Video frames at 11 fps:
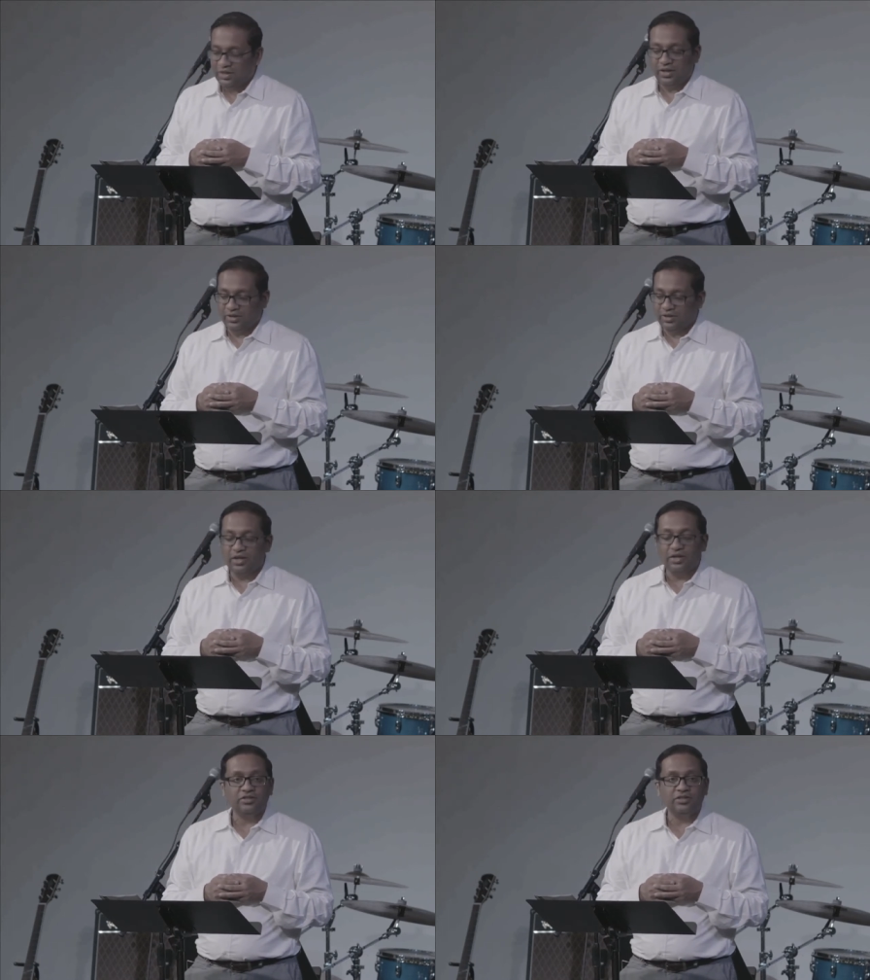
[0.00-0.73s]
and
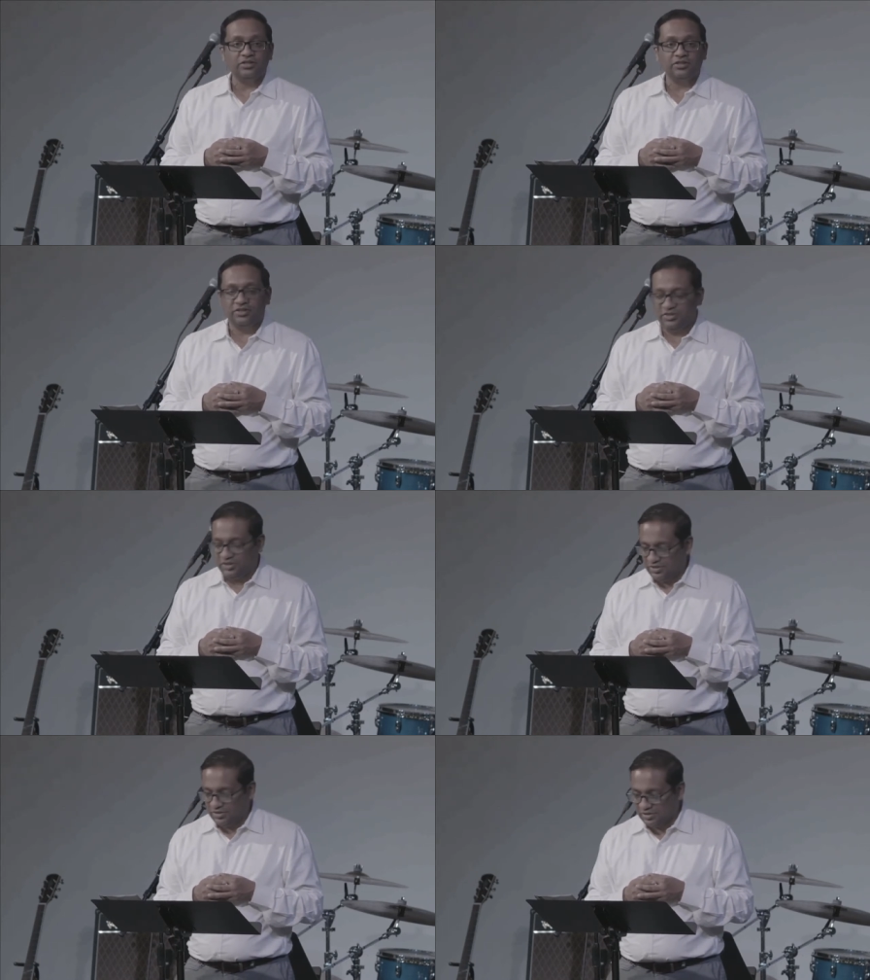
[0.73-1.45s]
God judged
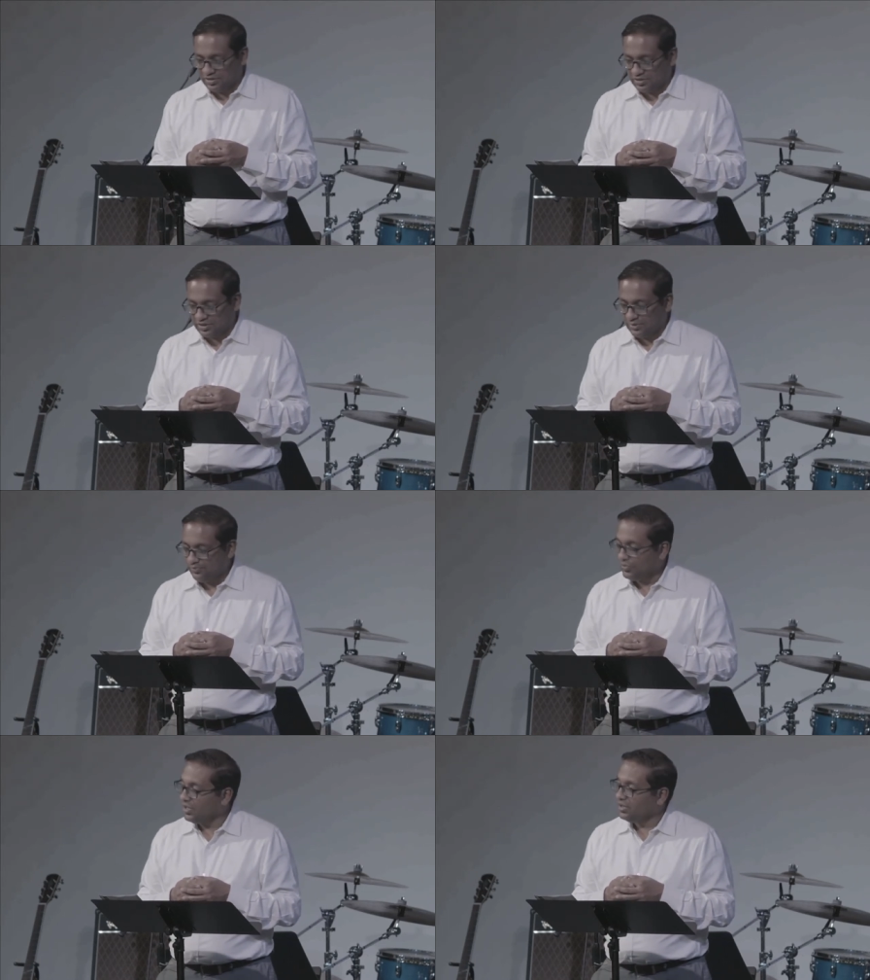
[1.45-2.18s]
Jesus
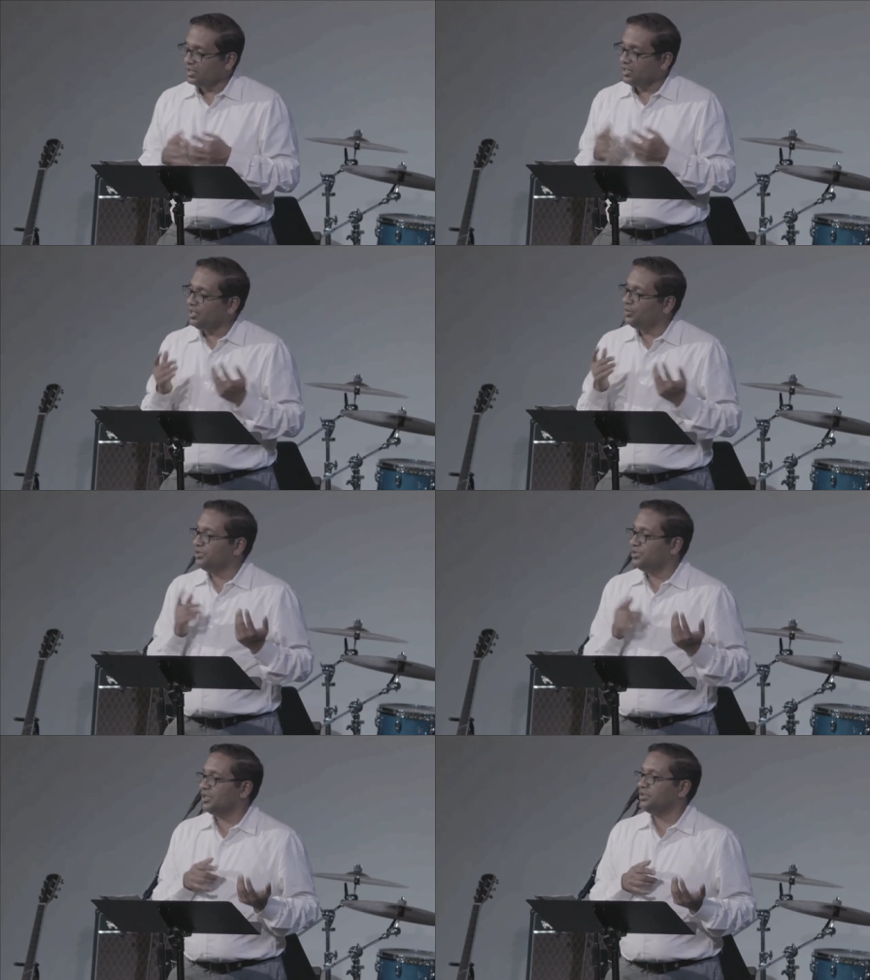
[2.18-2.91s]
like he
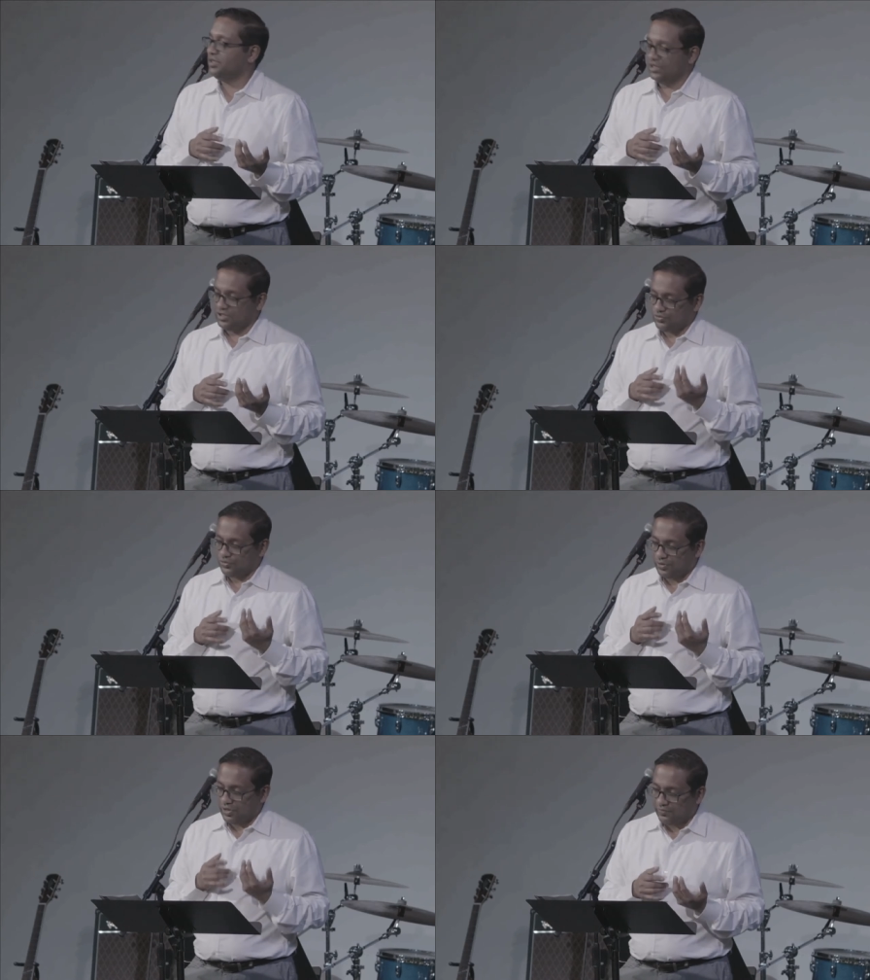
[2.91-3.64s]
would judge us
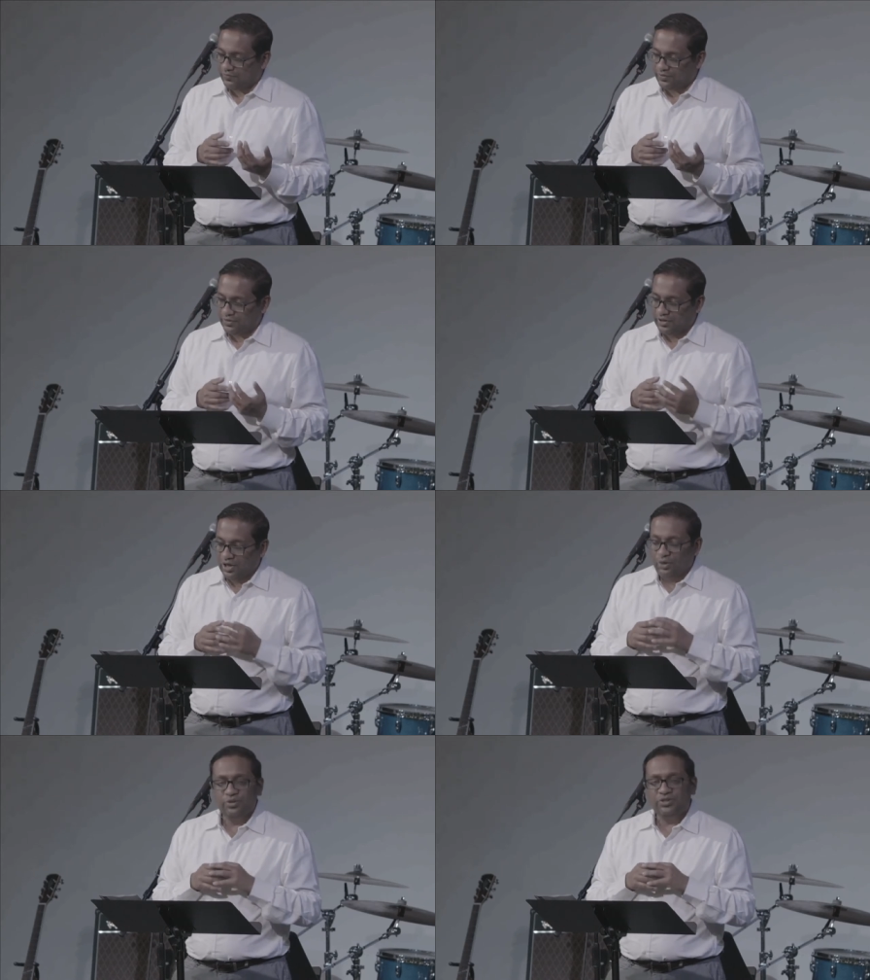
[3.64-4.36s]
forever,
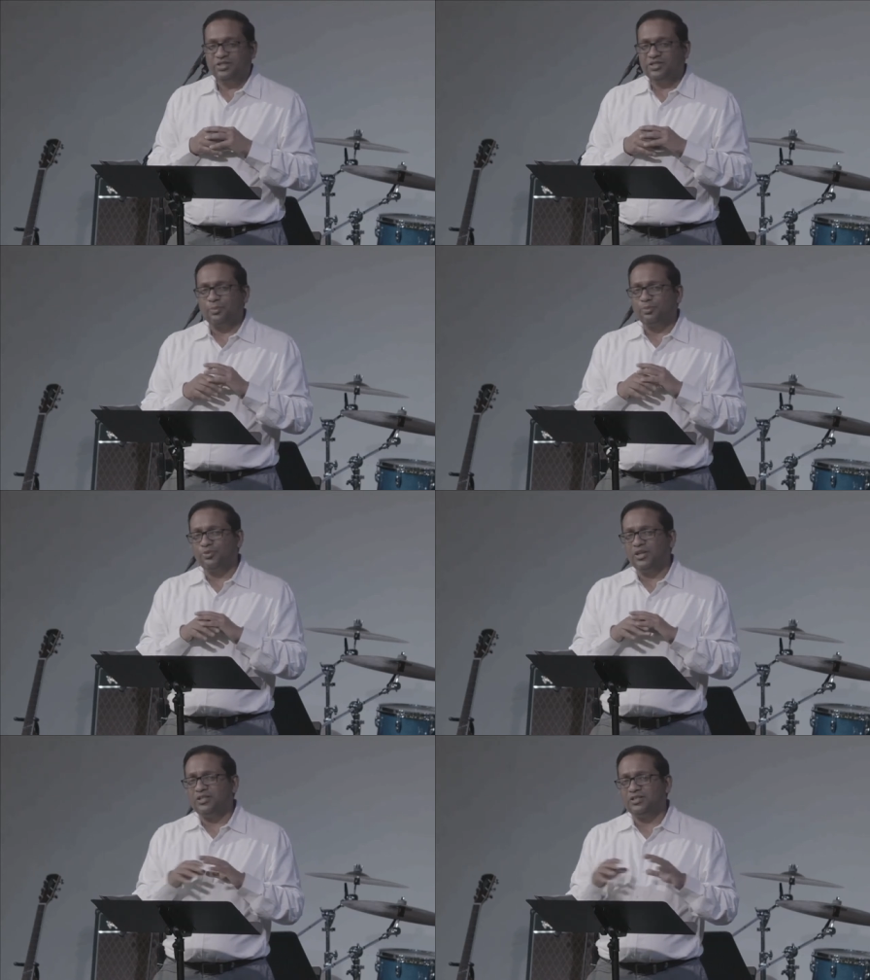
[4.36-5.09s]
which is
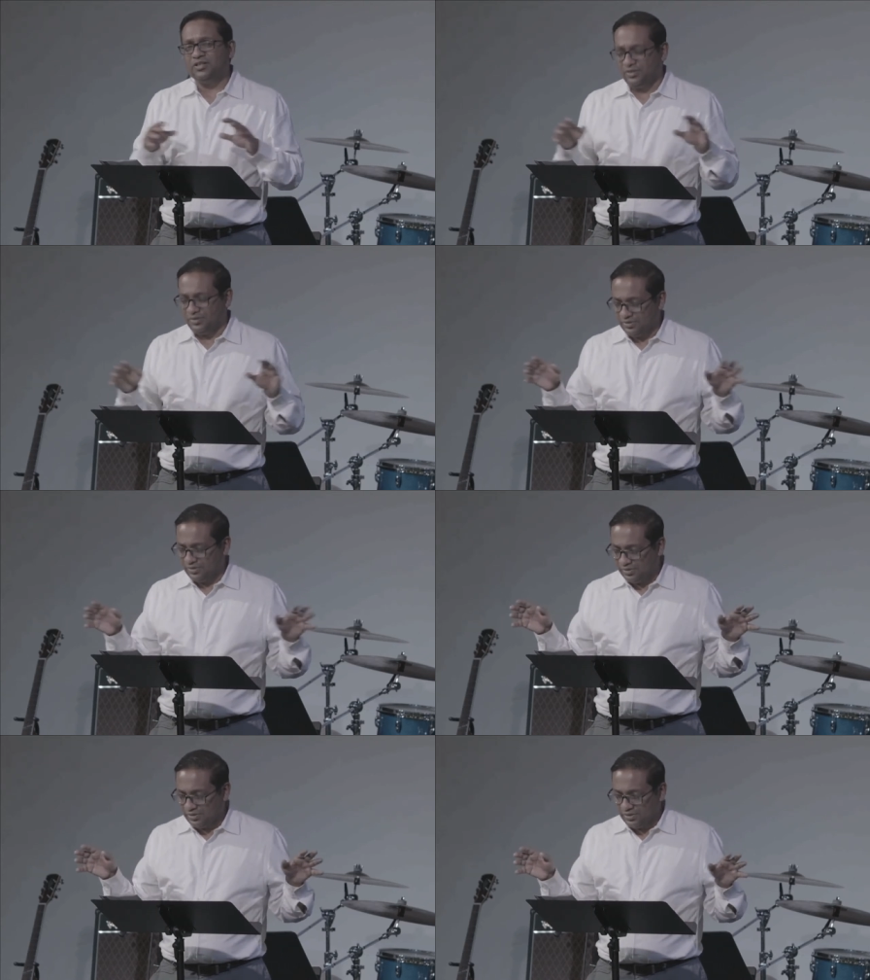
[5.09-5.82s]
separation
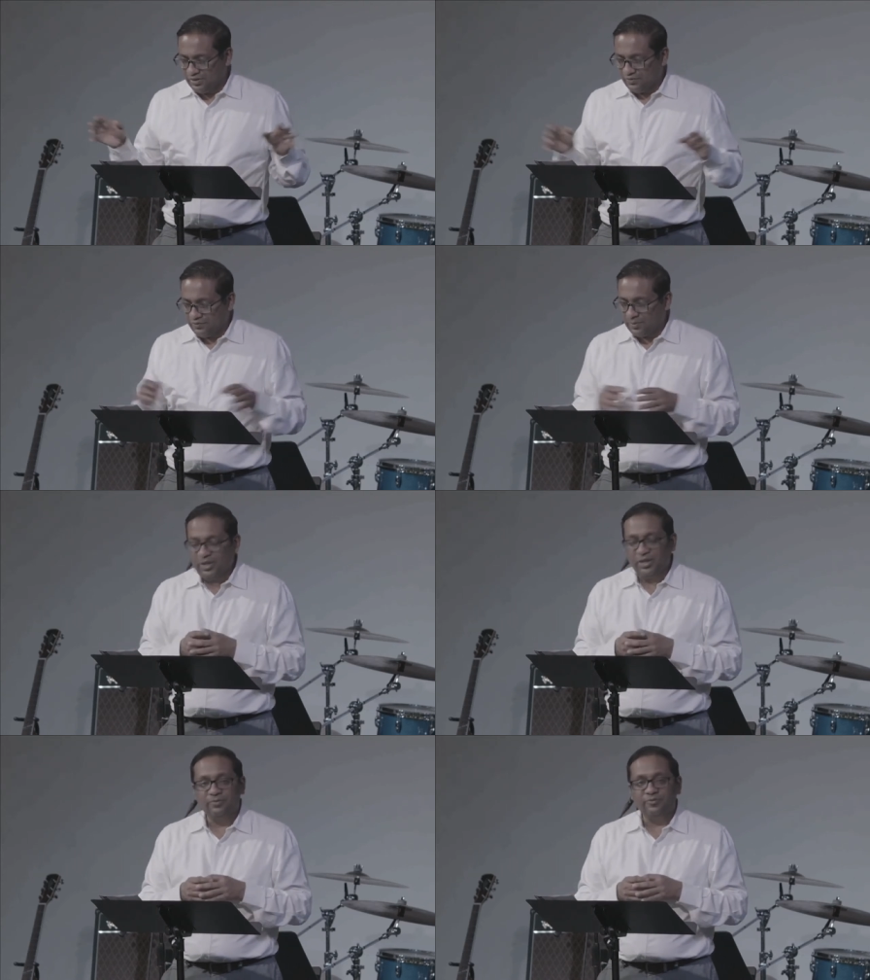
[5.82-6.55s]
from
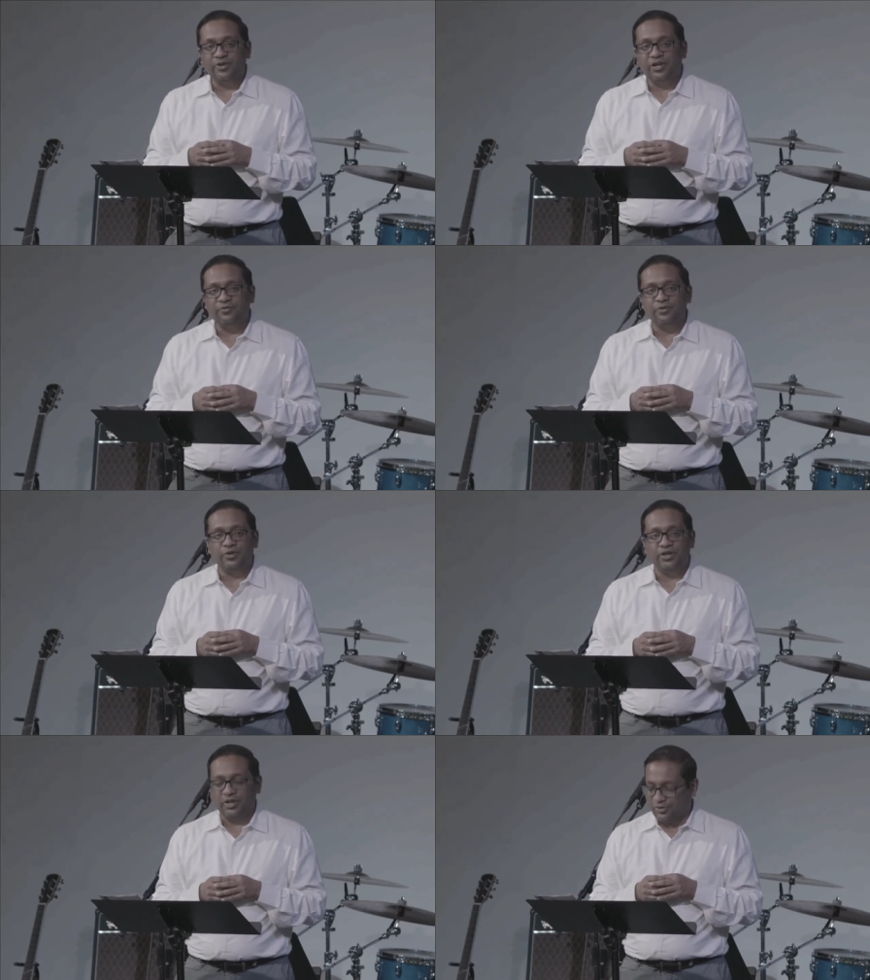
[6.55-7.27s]
him forever
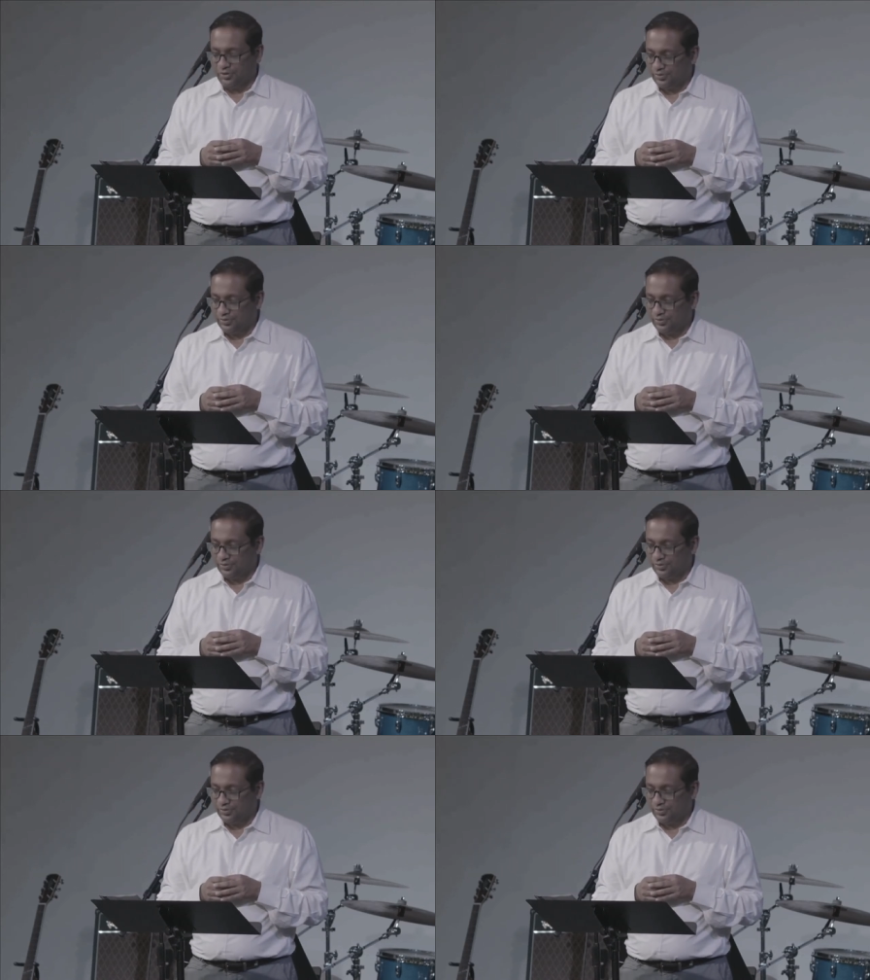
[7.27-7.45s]
in hell.